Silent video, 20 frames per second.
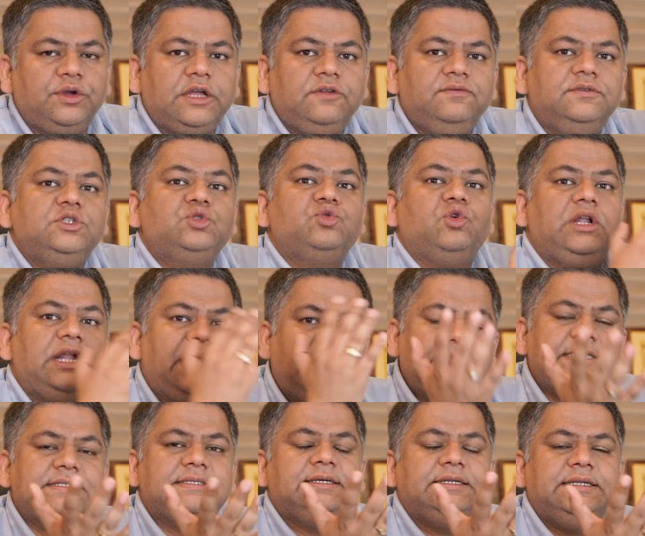can
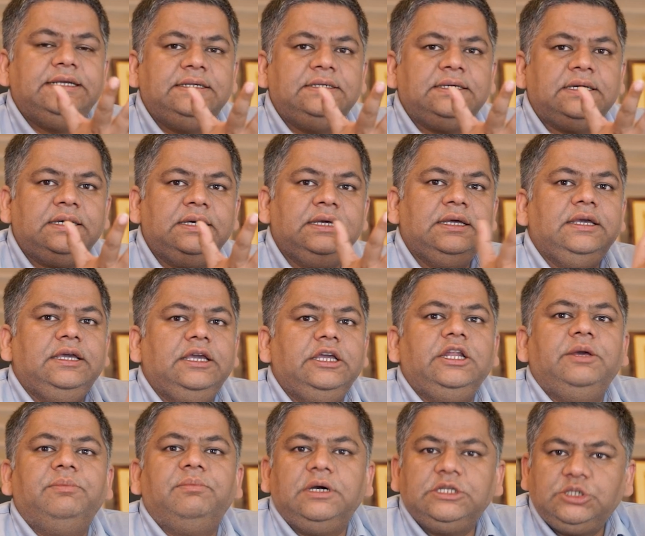visualize the data
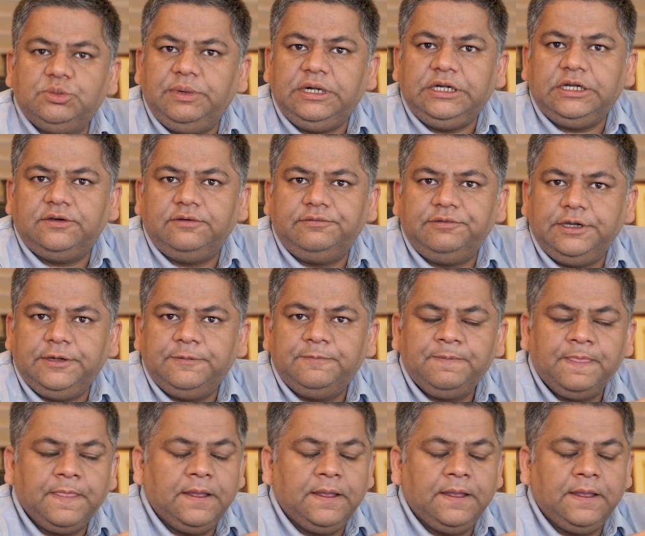in a much better way.